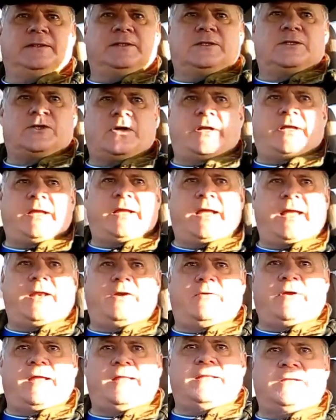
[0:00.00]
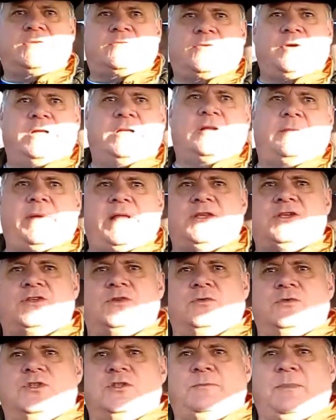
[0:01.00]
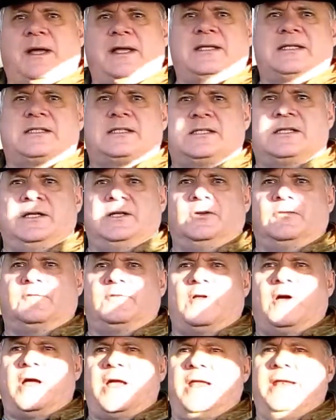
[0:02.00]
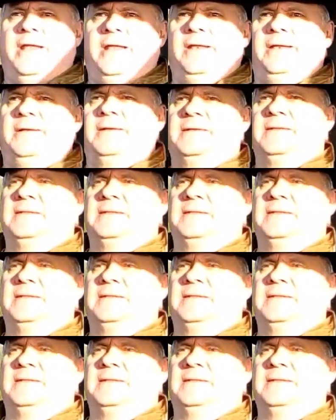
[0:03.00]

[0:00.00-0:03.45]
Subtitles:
Try and get your head around this three-dimensional space that you're flying in.